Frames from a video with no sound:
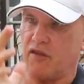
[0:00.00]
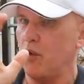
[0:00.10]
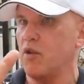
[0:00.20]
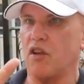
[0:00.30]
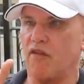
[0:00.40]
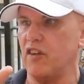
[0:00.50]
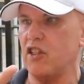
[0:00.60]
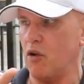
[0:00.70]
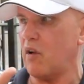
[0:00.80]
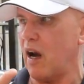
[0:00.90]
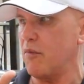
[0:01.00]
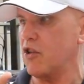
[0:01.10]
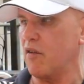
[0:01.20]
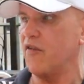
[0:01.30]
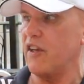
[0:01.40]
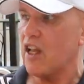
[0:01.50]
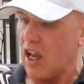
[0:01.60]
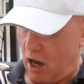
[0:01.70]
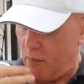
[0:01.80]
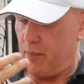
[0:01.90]
If it was on video camera or something,
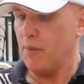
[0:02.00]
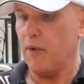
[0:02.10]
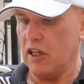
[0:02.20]
people,